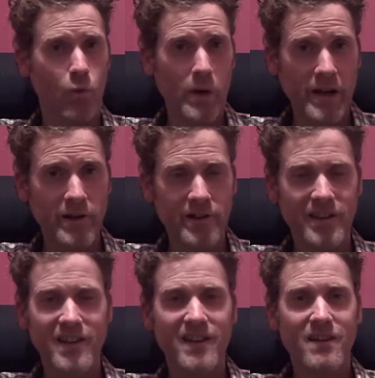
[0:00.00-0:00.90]

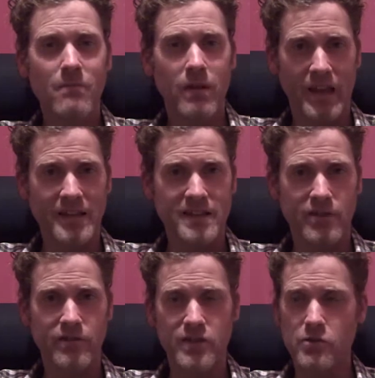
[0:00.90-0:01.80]
weird place
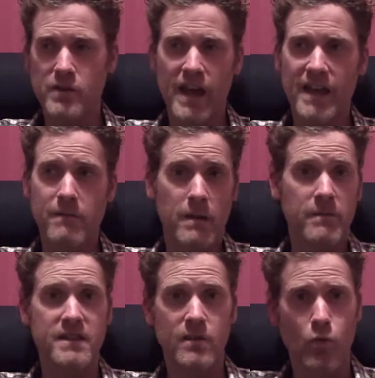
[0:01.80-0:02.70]
here in the UK,
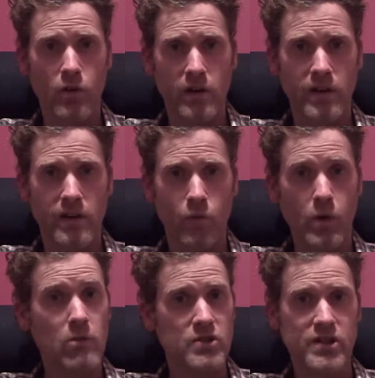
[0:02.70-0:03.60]
maybe somewhere in
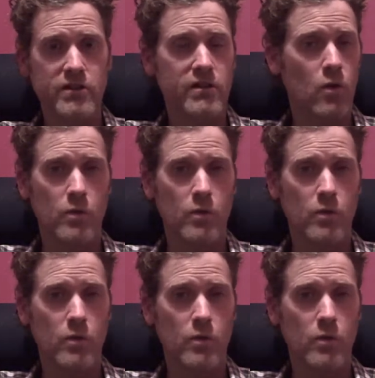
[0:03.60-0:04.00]
Wiltshire,